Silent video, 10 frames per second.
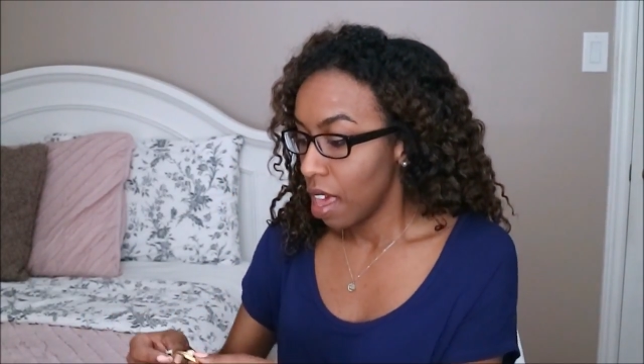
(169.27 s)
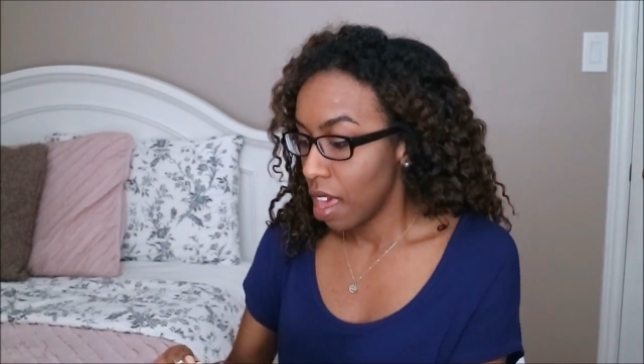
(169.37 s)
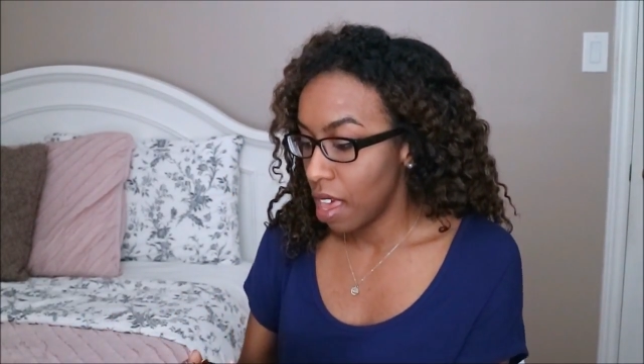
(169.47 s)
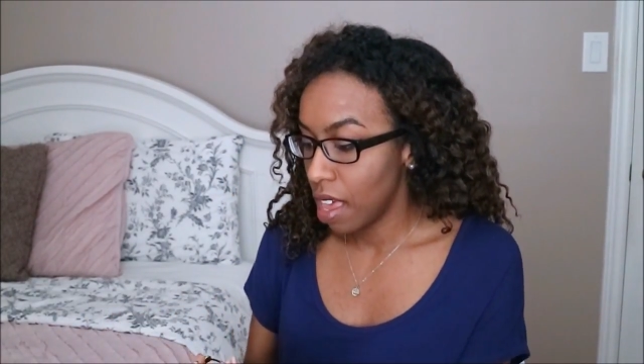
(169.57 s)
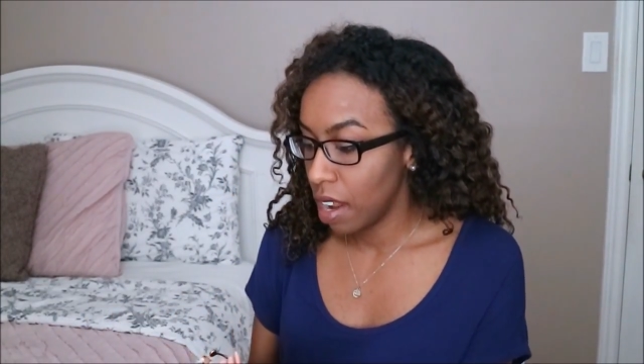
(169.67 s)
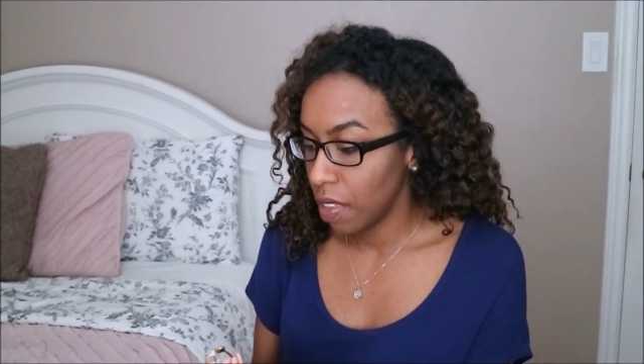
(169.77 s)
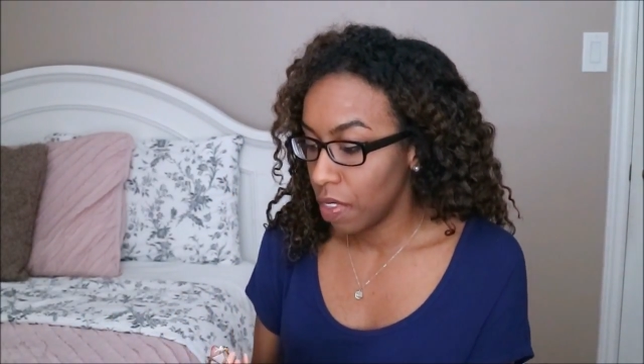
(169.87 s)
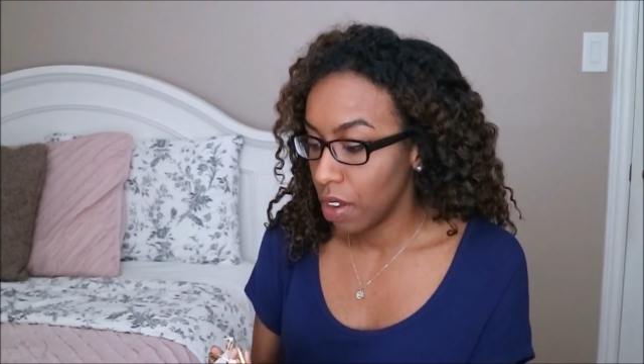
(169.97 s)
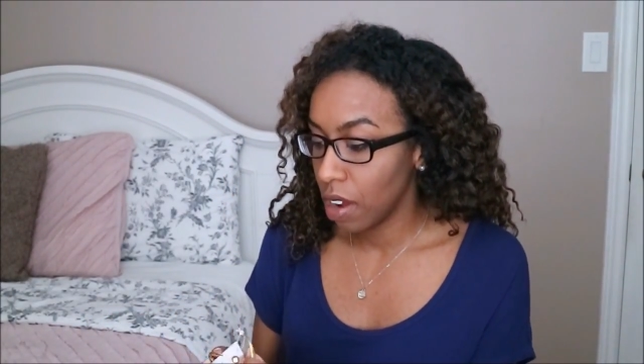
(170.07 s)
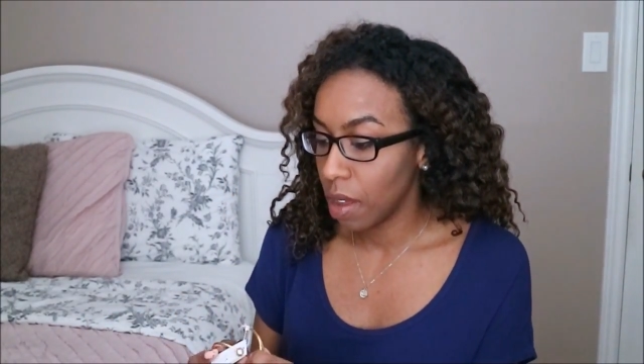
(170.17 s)
and
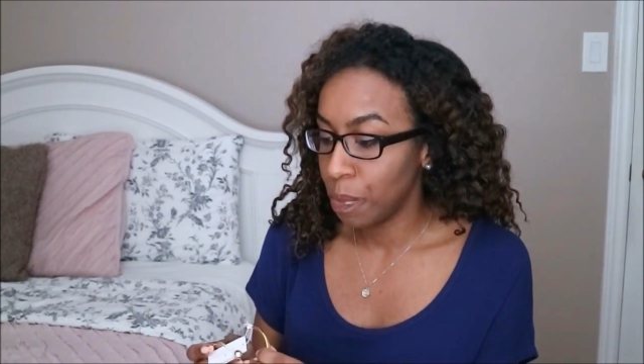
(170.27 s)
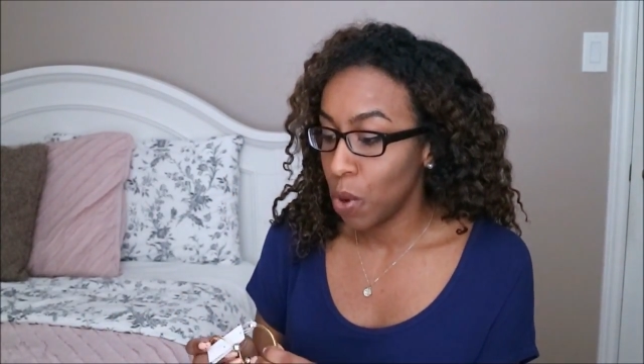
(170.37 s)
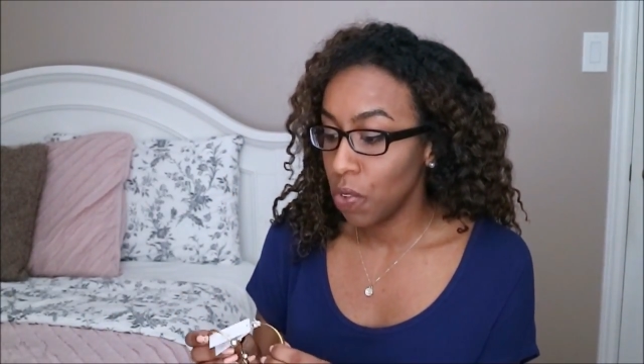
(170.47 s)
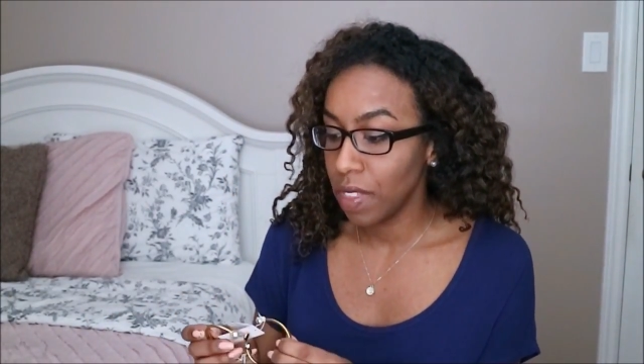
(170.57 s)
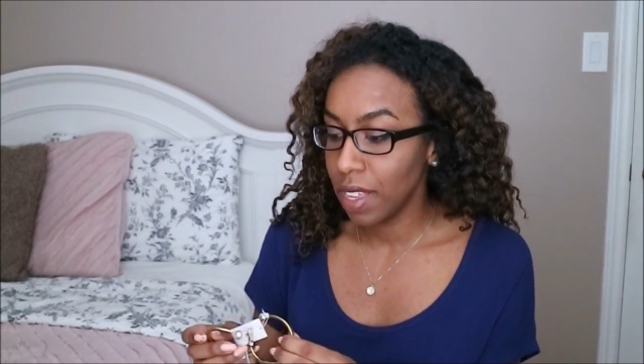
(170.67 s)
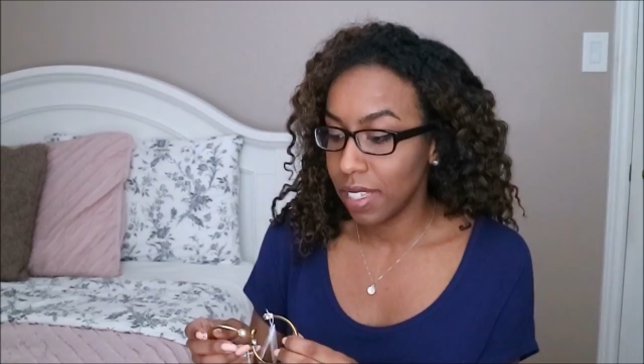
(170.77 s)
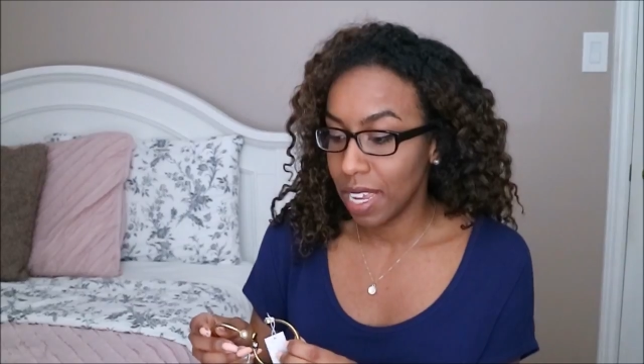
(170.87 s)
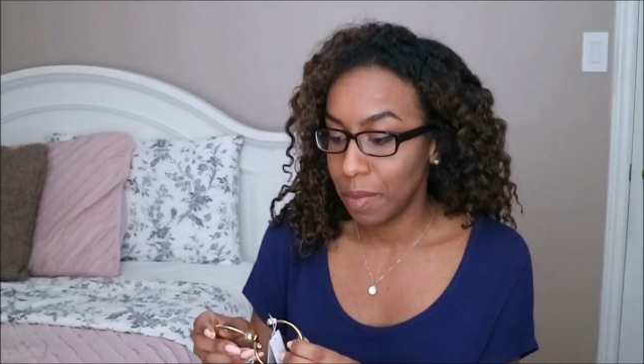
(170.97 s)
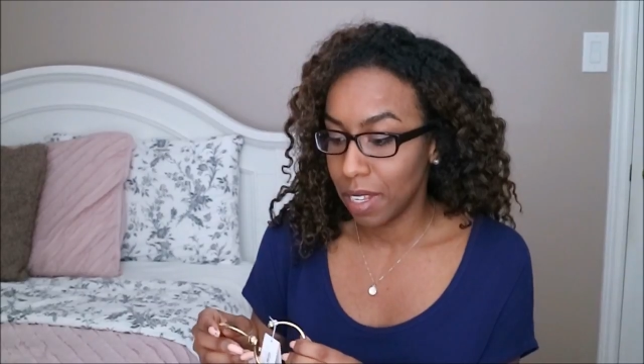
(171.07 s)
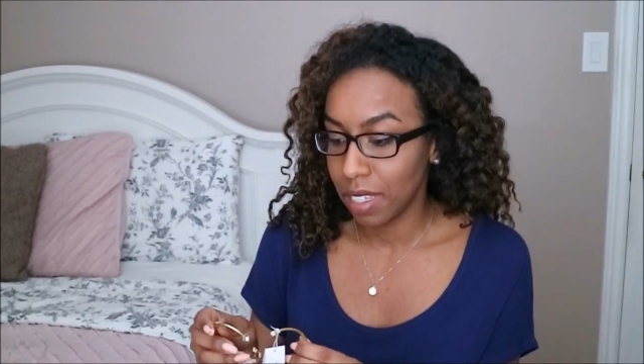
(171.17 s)
they're both in the
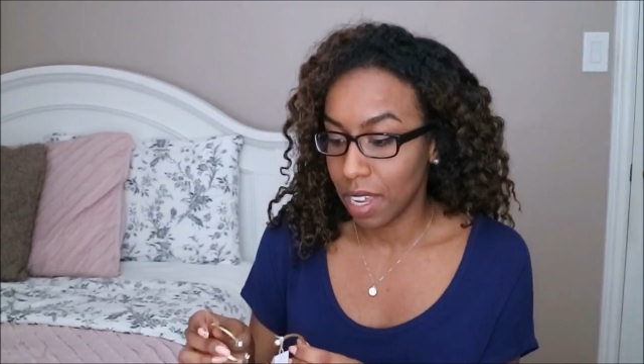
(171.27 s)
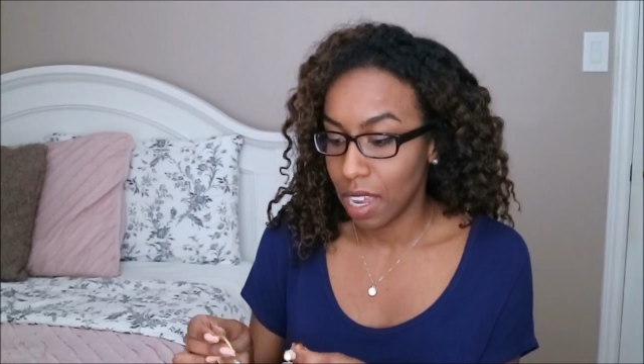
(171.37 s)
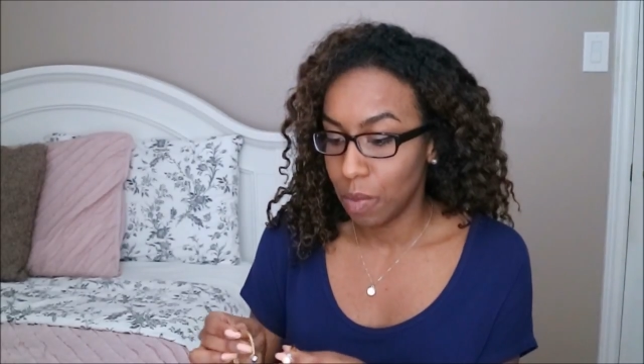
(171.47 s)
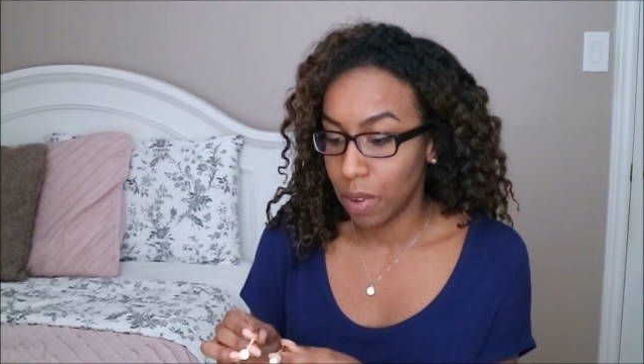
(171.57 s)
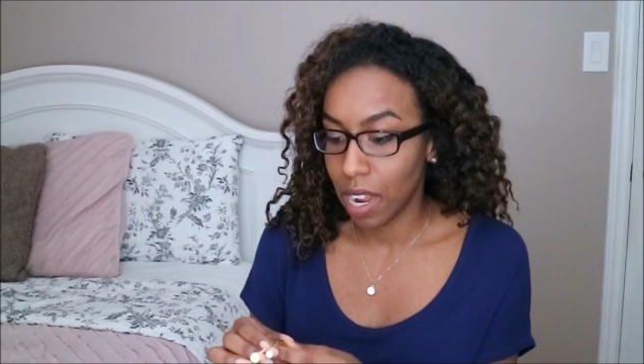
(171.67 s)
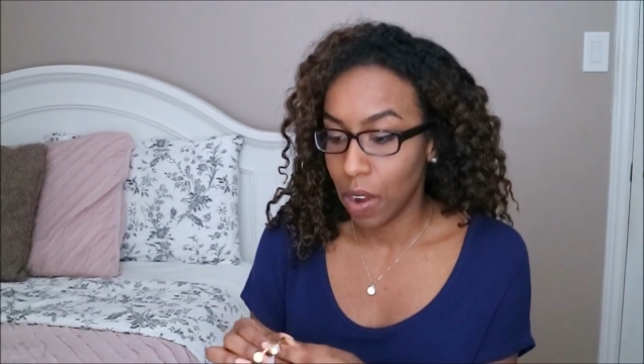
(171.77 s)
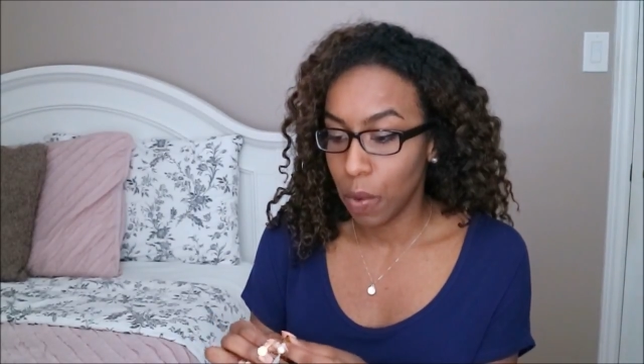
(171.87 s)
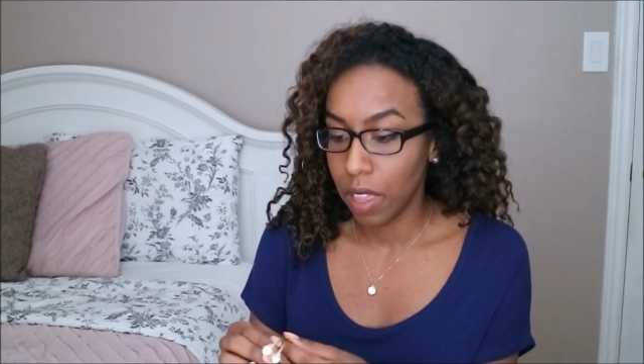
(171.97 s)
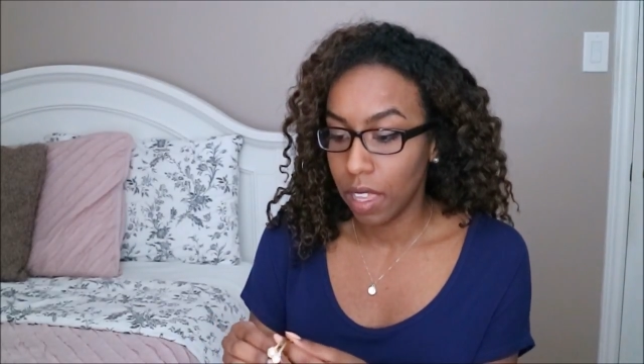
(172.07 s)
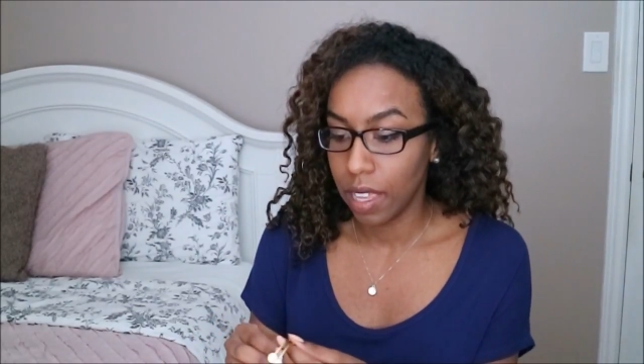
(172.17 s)
same design, but I
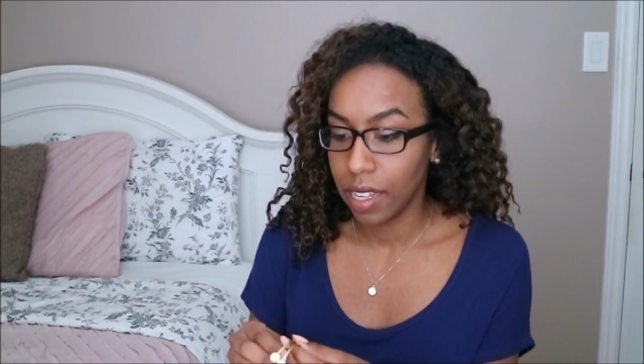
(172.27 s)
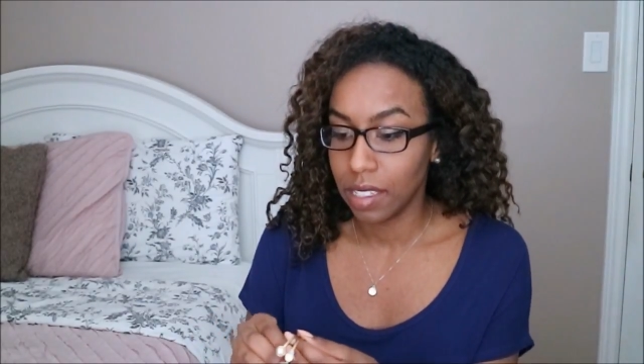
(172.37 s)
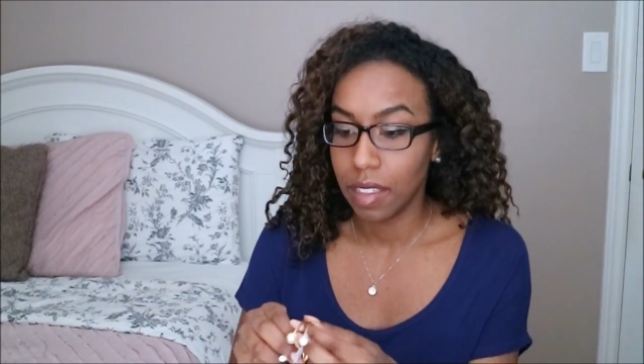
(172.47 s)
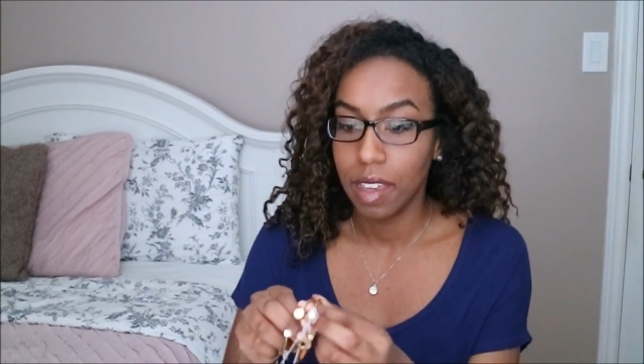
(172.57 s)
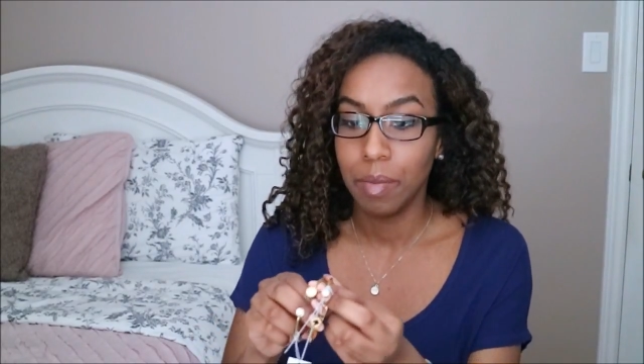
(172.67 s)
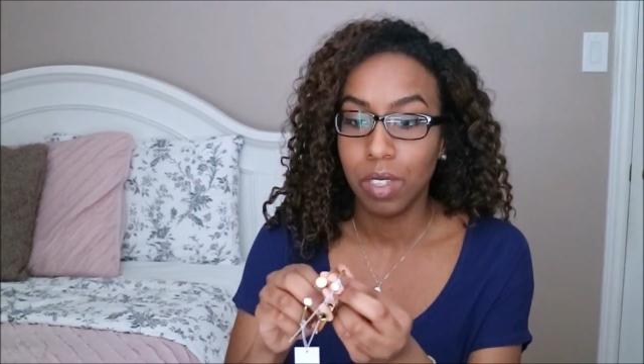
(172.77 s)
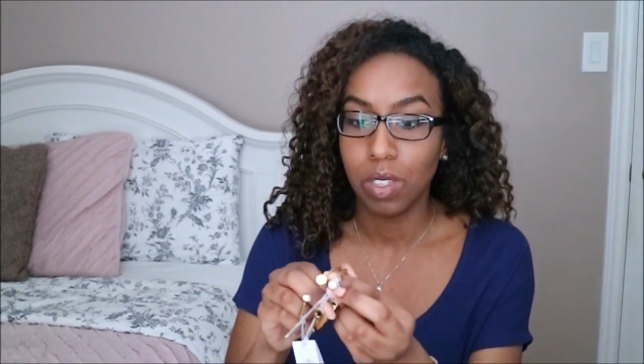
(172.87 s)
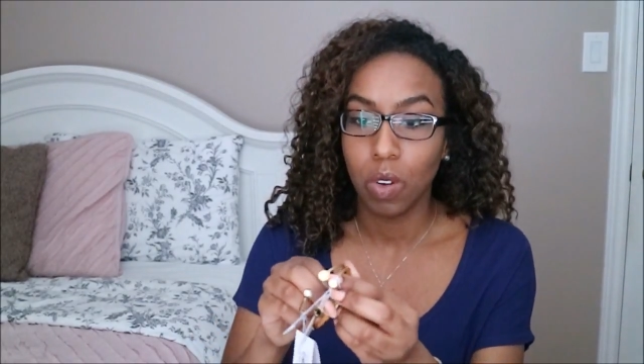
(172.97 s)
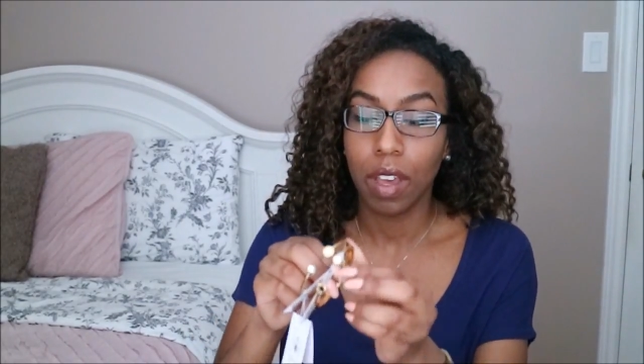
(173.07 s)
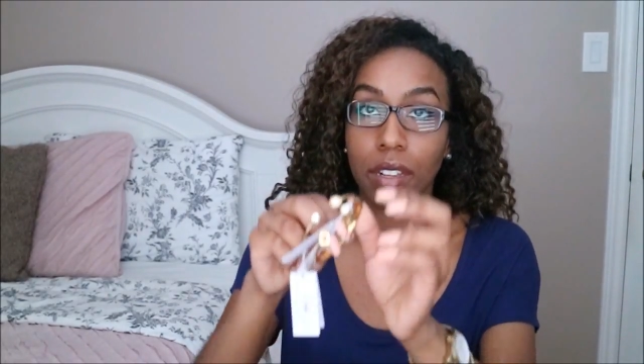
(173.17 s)
really liked them,
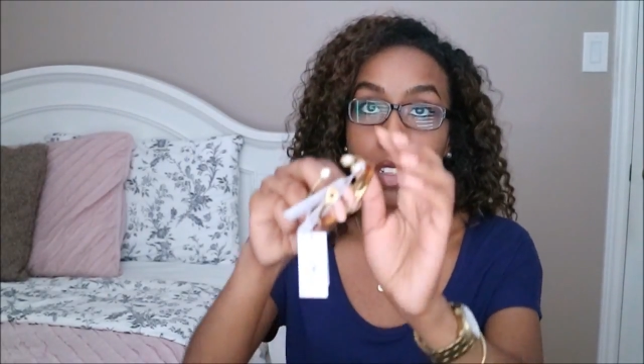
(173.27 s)
so I